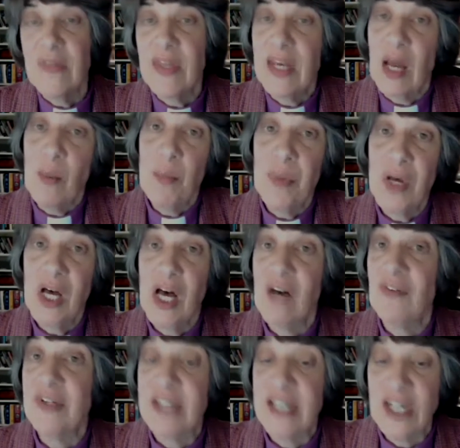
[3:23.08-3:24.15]
The number
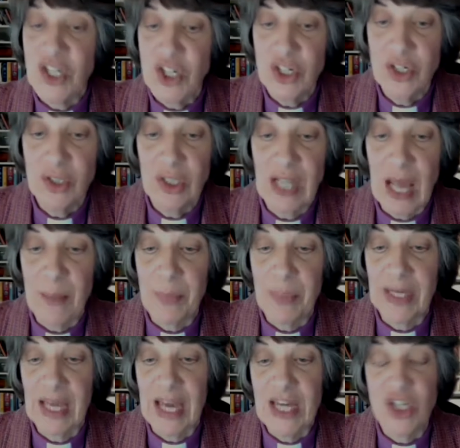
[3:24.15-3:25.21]
of additional
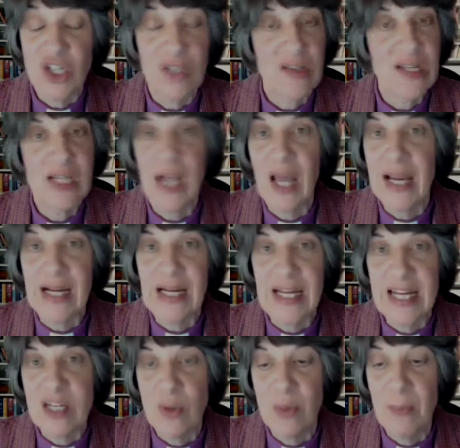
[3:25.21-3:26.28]
applications
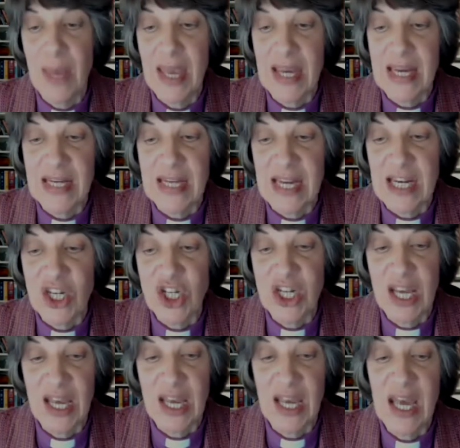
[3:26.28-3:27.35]
likely to be made each
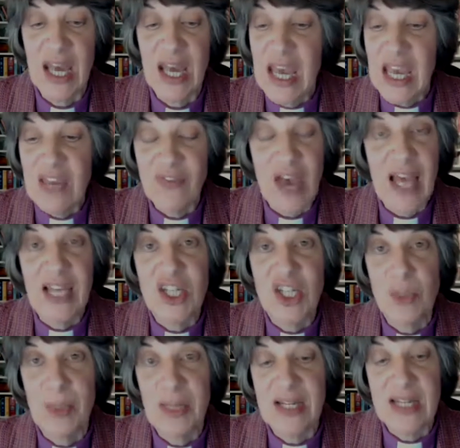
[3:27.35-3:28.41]
year if
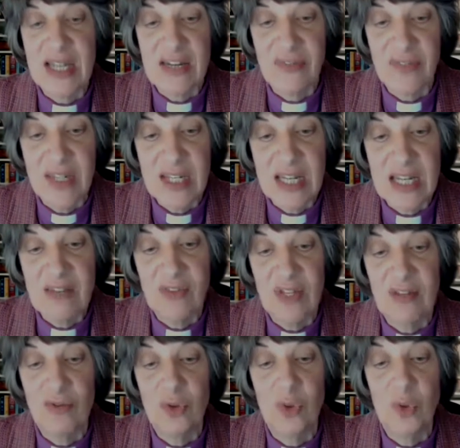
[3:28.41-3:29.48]
eligibility for the
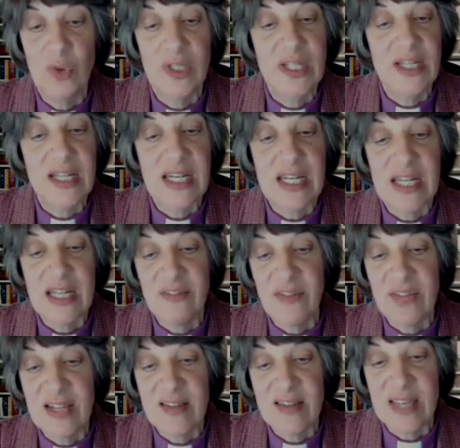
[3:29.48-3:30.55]
DV rule and
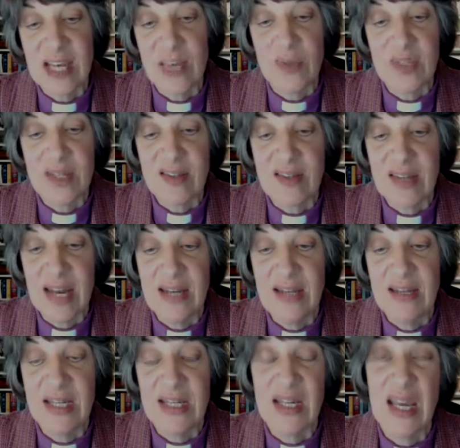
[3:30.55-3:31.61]
DDVC was
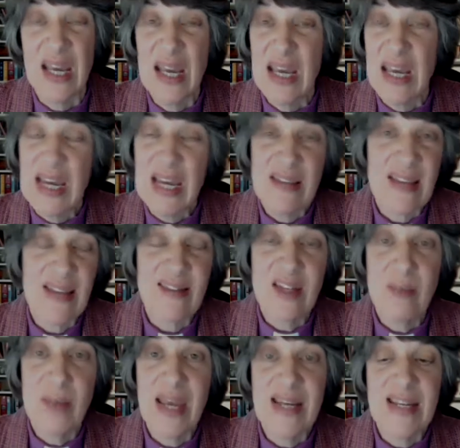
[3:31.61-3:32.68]
extended is
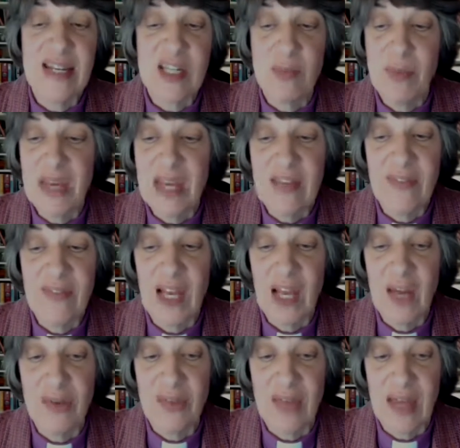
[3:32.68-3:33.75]
estimated to be in the
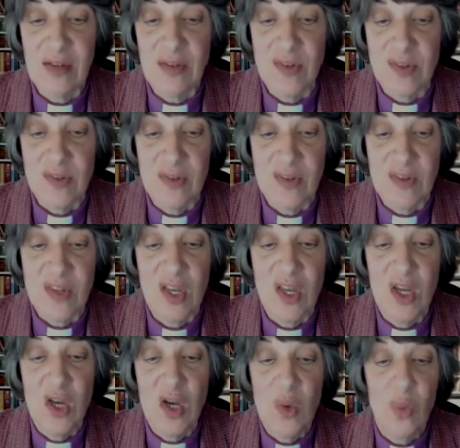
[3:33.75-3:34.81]
low thousands,
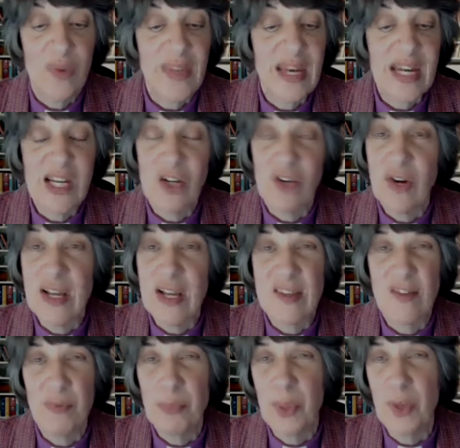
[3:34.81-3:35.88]
with an
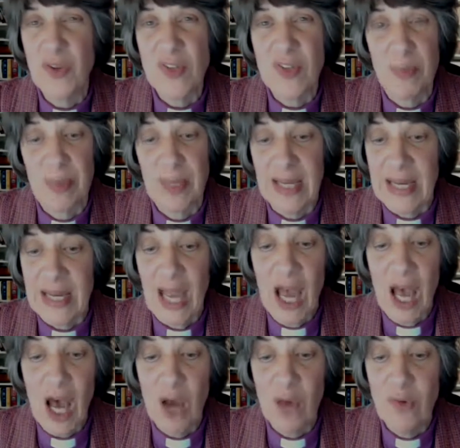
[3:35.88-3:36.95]
increase of possibly
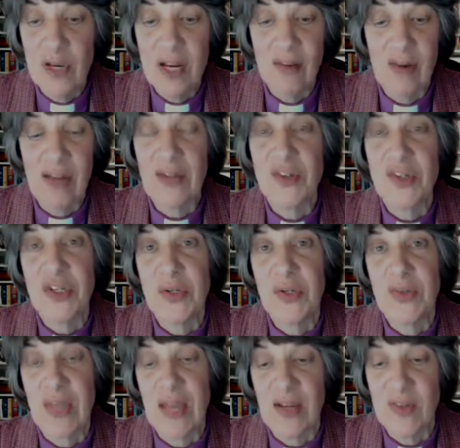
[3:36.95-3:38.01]
only around
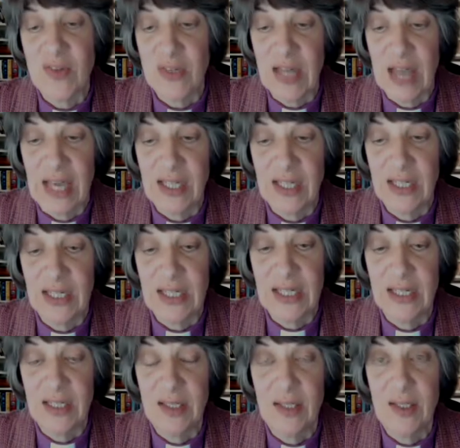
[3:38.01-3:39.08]
2,000
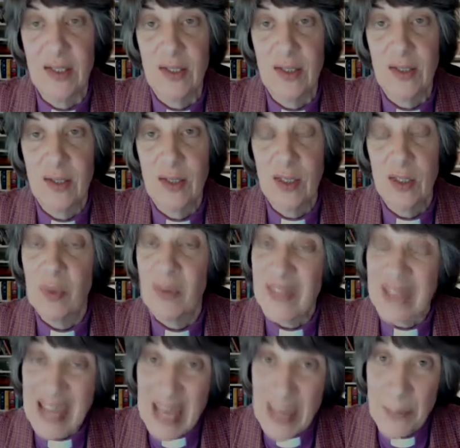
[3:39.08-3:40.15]
annually. But
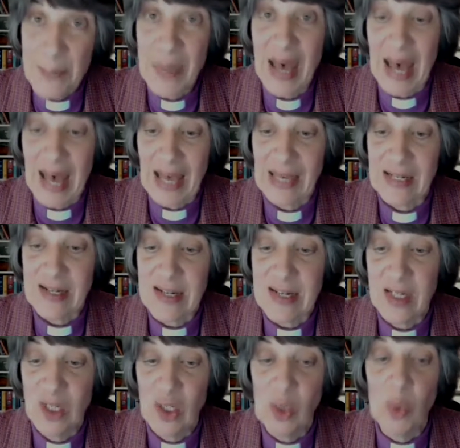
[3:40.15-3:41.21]
the
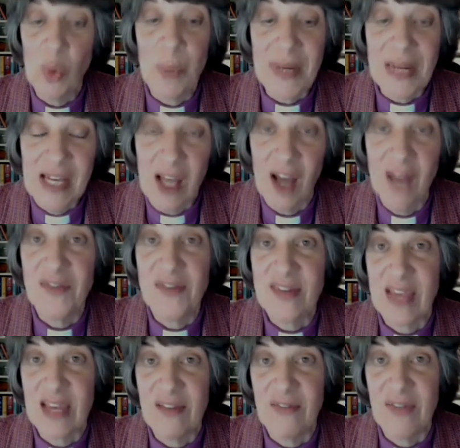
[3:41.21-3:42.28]
impact will be
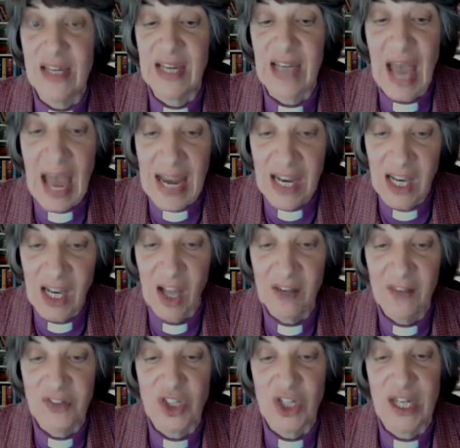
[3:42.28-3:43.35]
life-saving and
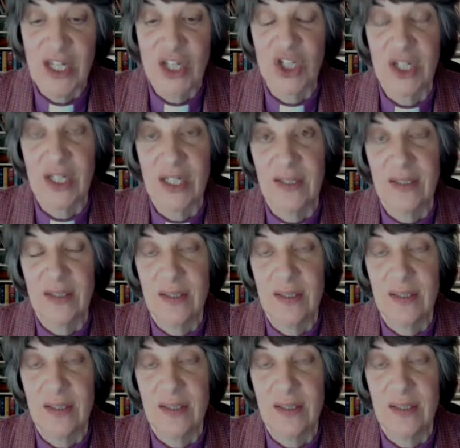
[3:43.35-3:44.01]
life-changing.